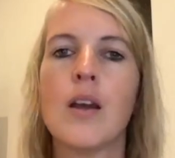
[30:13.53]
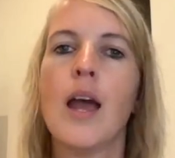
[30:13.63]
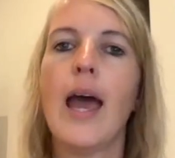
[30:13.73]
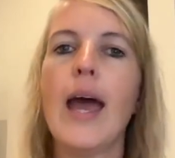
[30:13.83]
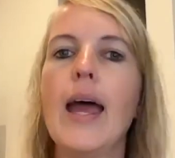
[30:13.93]

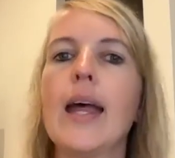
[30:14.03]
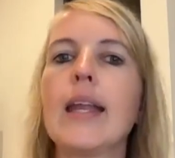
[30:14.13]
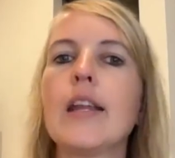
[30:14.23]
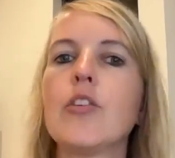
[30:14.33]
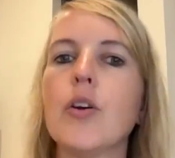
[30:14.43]

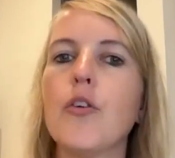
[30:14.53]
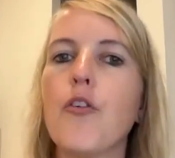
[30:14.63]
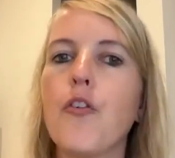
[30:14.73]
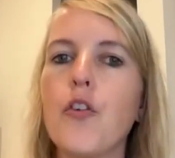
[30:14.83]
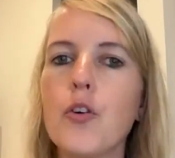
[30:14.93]
And so the
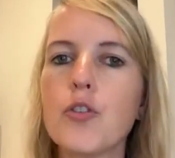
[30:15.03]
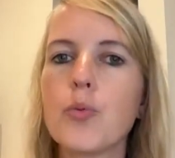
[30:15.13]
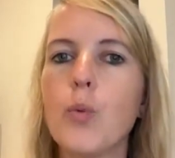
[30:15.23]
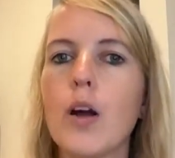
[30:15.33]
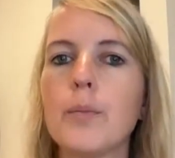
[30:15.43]
first
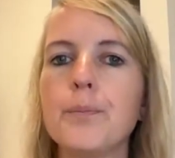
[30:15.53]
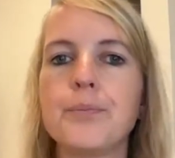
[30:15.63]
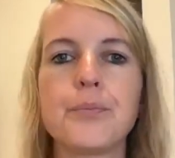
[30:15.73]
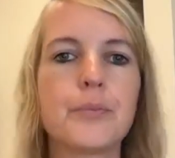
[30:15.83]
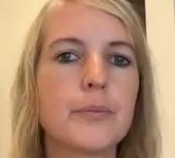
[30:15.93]
one
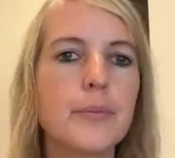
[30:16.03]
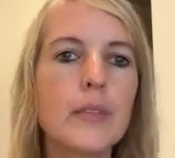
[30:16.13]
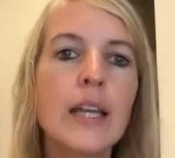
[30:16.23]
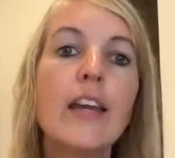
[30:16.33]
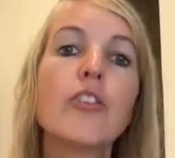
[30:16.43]

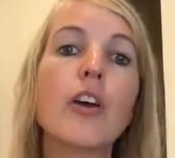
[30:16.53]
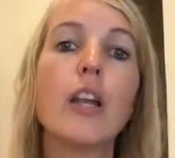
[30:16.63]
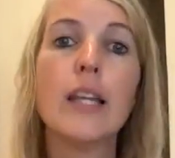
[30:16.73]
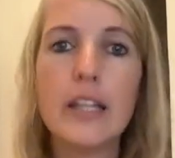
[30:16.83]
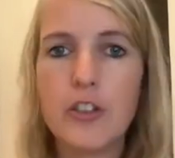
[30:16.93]
is a
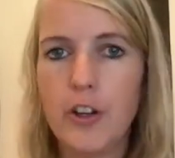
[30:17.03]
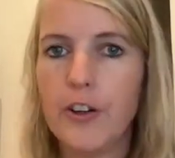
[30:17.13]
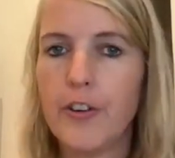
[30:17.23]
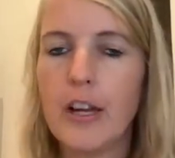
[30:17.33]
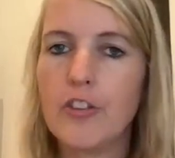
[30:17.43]
lead
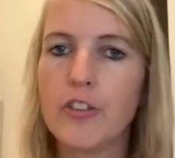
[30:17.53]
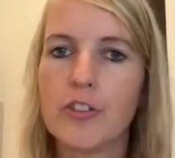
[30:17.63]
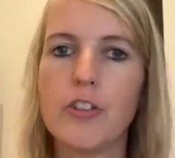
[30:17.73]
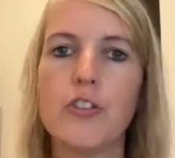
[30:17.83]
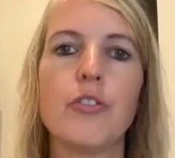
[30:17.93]
generation
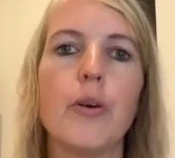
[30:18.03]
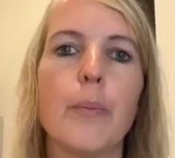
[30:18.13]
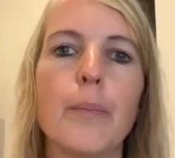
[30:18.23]
system.